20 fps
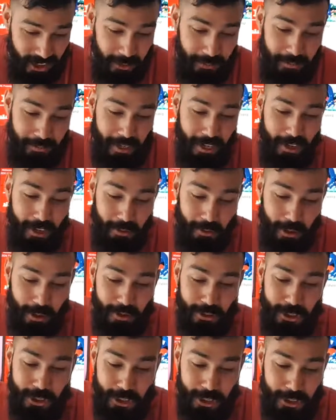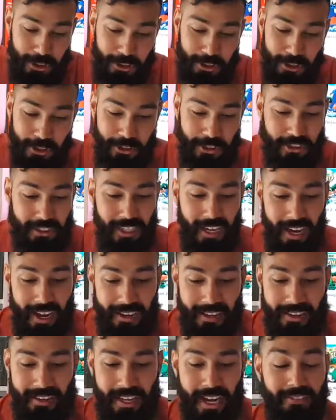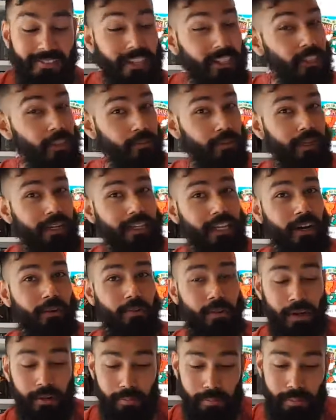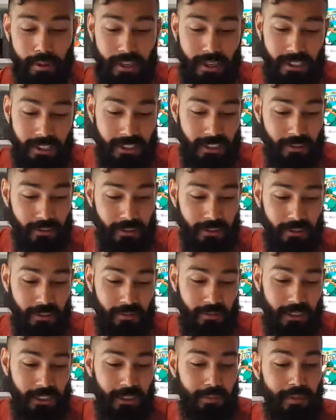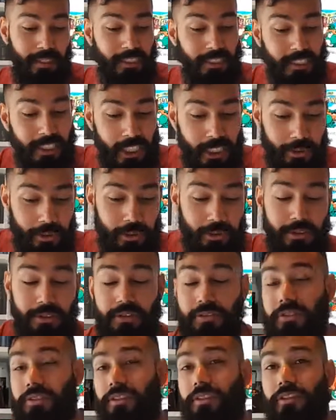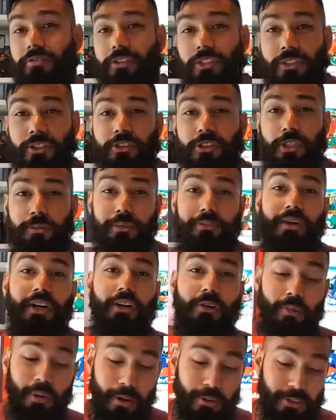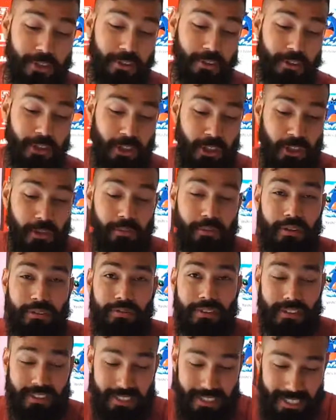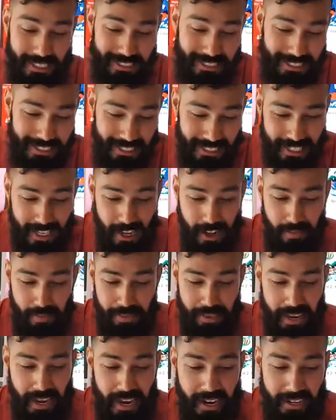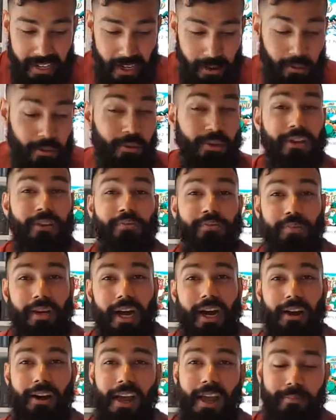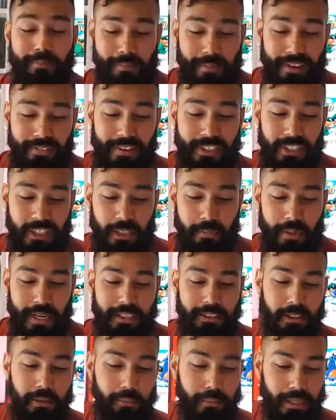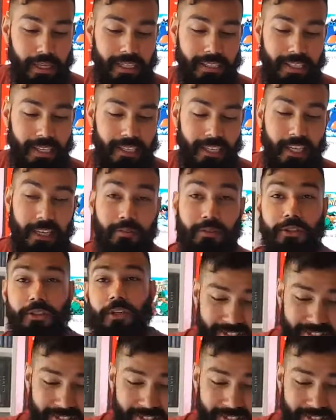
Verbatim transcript: Super Mario World 2, Yoshi's Island. I haven't actually played that one, but it's also meant to be a sequel to the original Super Mario World, so it should be fantastic. And I'm all I am eventually planning on playing that game, so